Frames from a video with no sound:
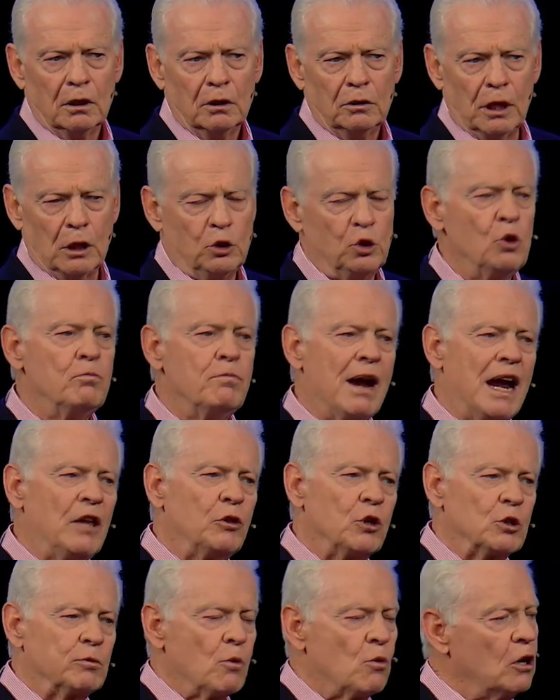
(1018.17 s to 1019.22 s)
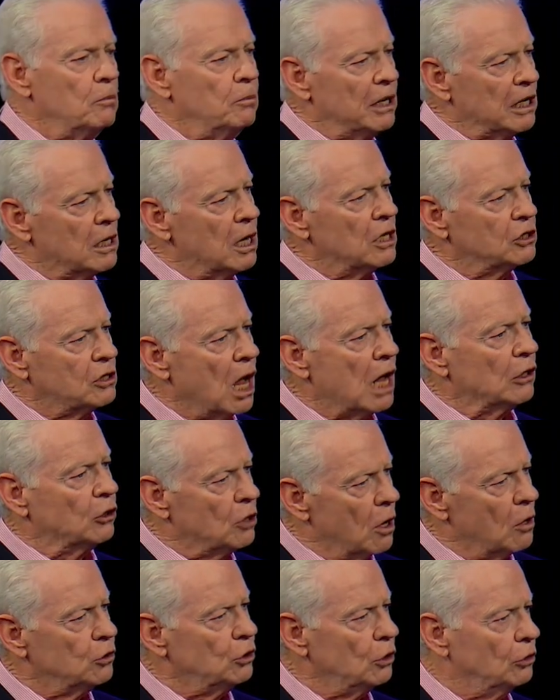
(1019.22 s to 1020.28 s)
Did you bathe this morning because God
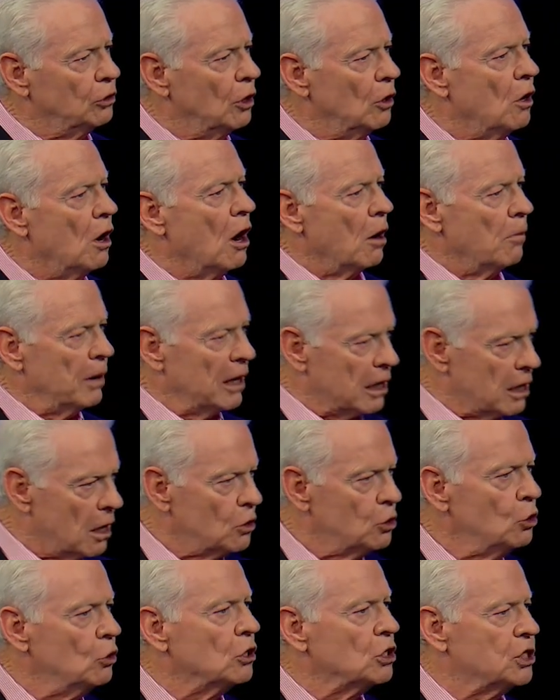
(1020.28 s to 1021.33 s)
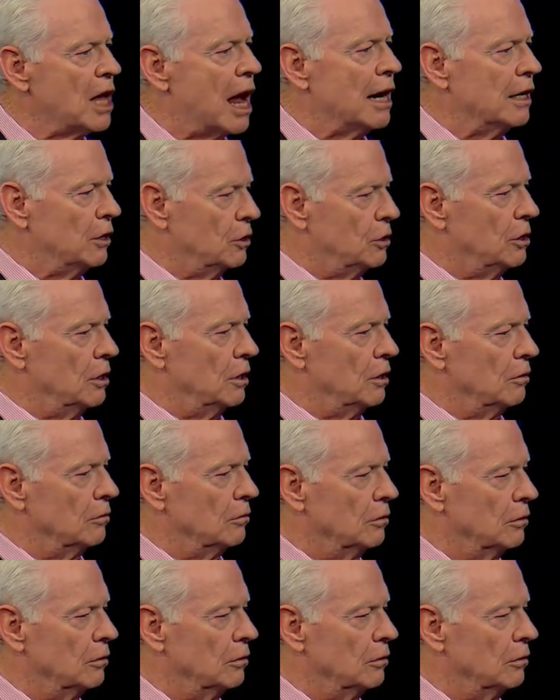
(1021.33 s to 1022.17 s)
told you to, or because you decided to?